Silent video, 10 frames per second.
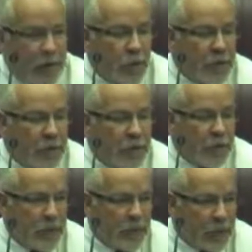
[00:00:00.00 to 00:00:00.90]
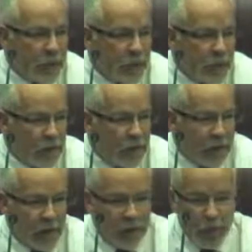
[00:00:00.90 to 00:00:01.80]
important. It's what keeps people
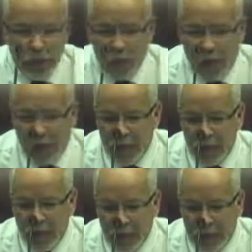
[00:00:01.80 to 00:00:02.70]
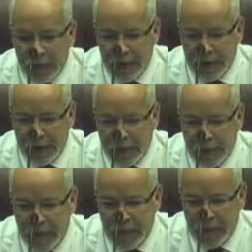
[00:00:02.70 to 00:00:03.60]
here. It's what draws people
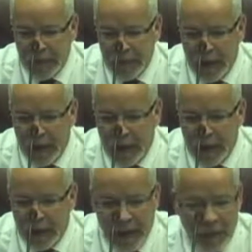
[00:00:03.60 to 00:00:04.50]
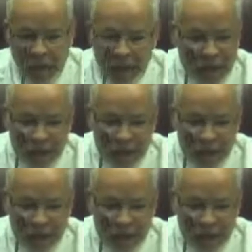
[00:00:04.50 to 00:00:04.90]
here. And